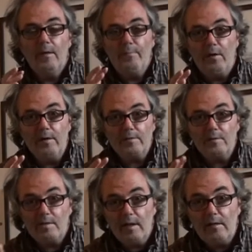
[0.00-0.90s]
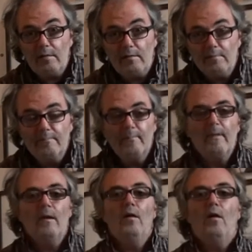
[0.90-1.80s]
pot still,
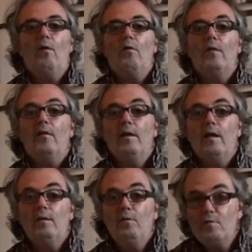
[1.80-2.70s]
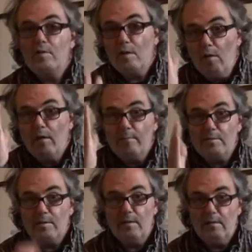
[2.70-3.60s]
or they can use column
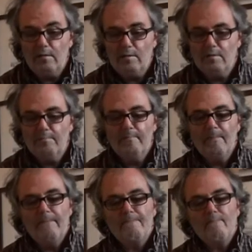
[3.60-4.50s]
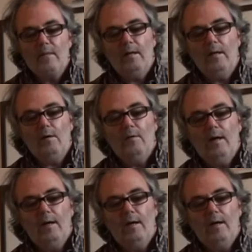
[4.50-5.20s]
stills. Now,